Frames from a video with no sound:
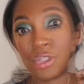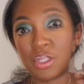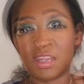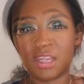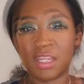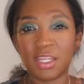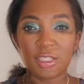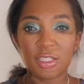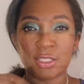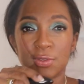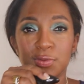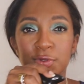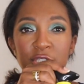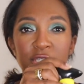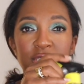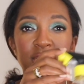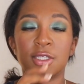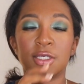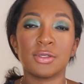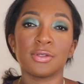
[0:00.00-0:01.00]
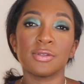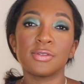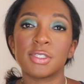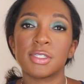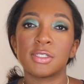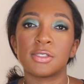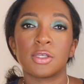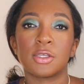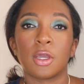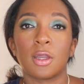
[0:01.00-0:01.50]
Okay, let's switch gears
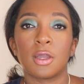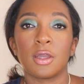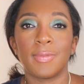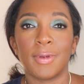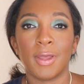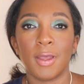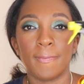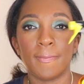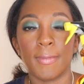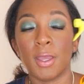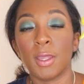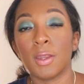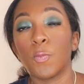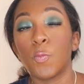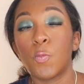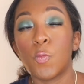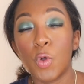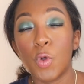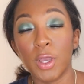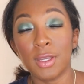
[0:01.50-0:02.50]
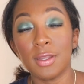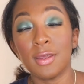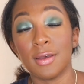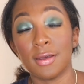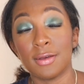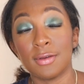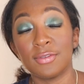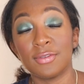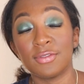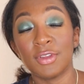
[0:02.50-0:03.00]
and talk about one
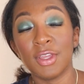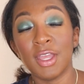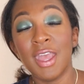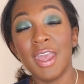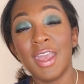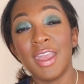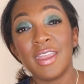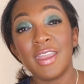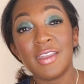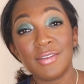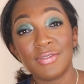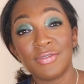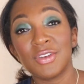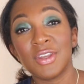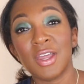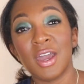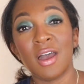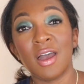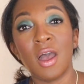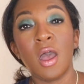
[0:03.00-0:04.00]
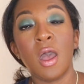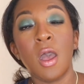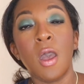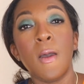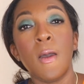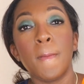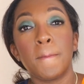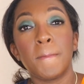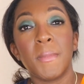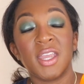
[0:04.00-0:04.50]
of, if not
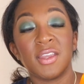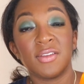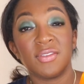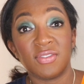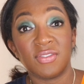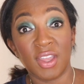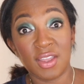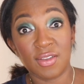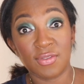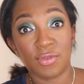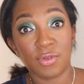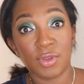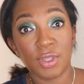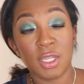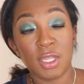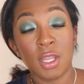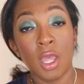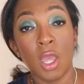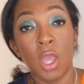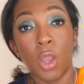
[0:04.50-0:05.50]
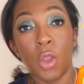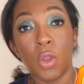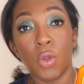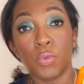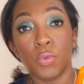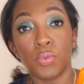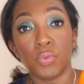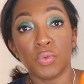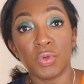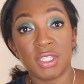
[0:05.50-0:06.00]
my favorite
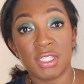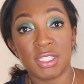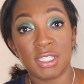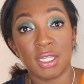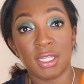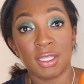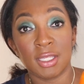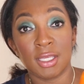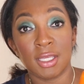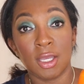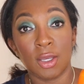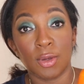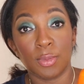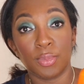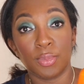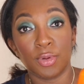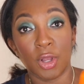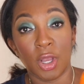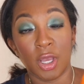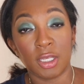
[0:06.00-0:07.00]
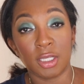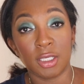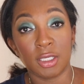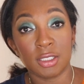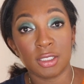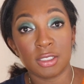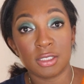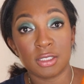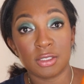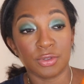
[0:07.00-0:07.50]
reselling
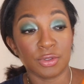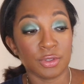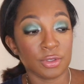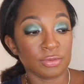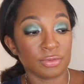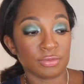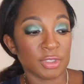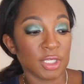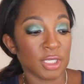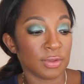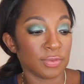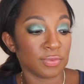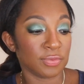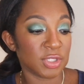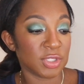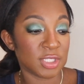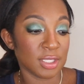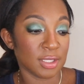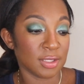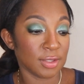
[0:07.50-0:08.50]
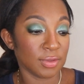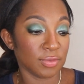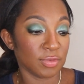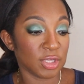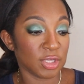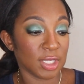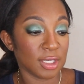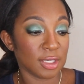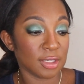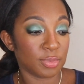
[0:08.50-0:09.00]
products, or like reselling
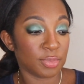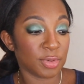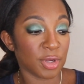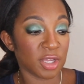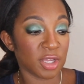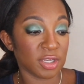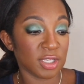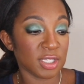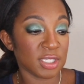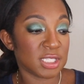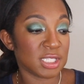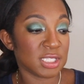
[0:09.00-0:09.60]
related products.